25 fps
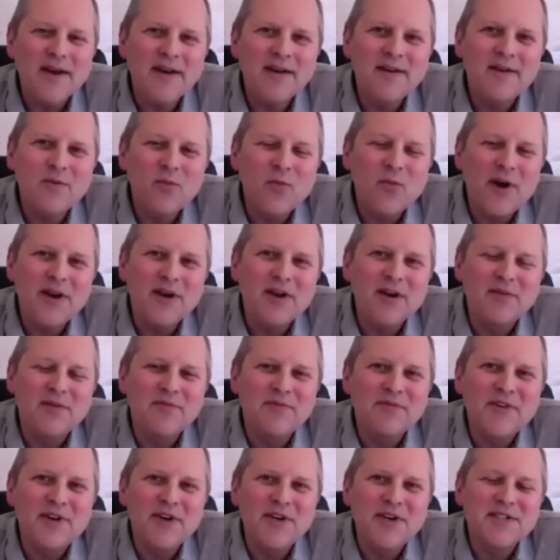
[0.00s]
when a
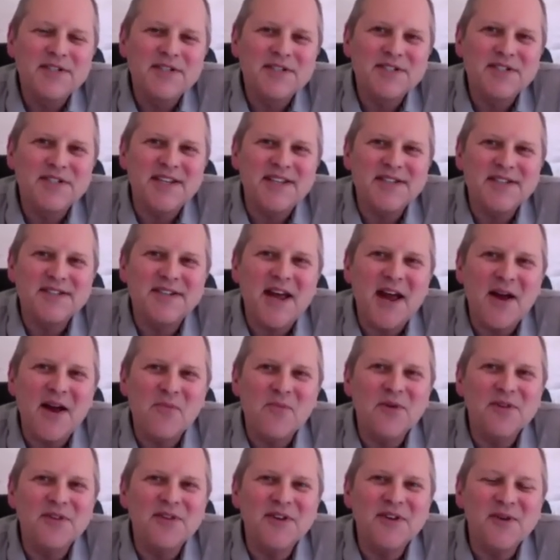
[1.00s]
converter sits down
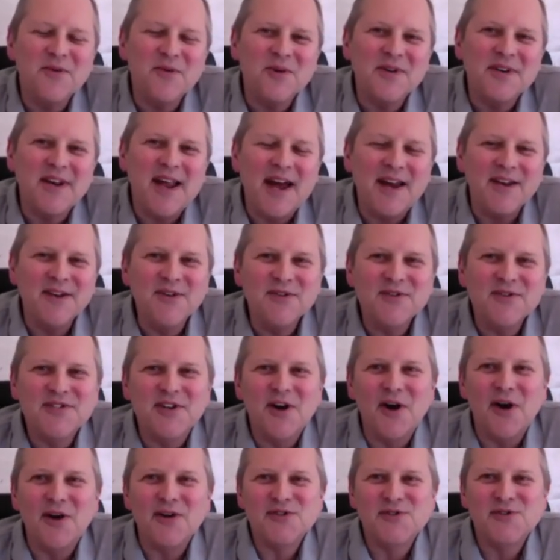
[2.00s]
with you and you
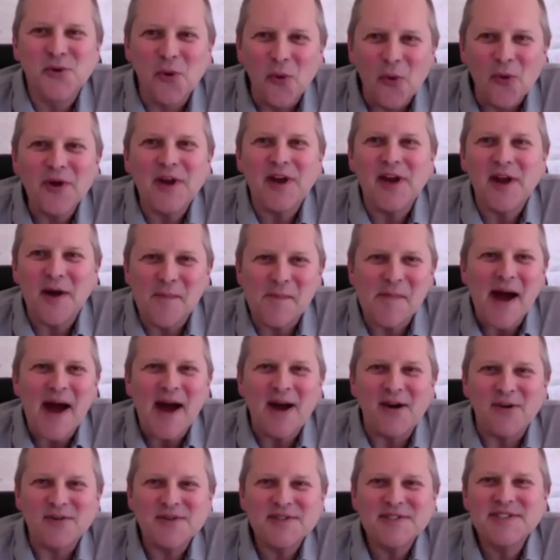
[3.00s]
start talking about